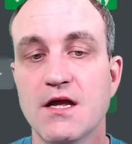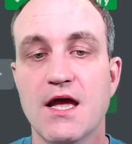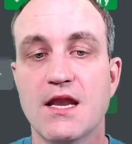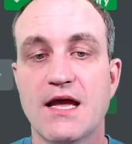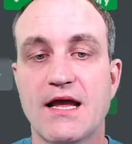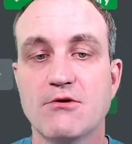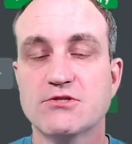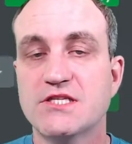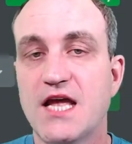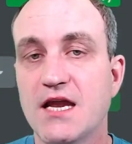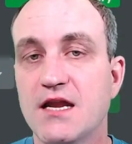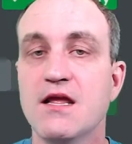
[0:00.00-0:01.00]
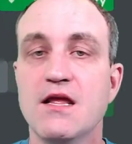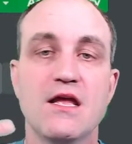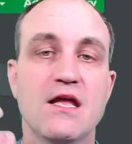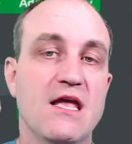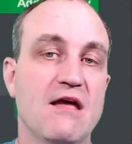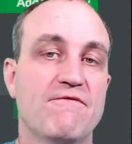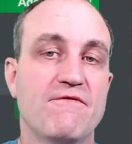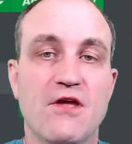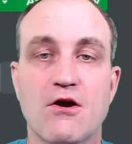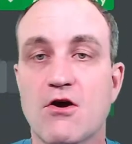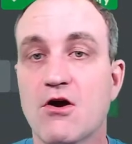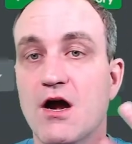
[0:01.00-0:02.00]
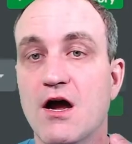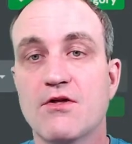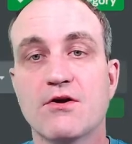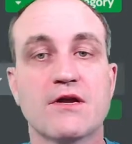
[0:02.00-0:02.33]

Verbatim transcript: And like I was saying, if there are other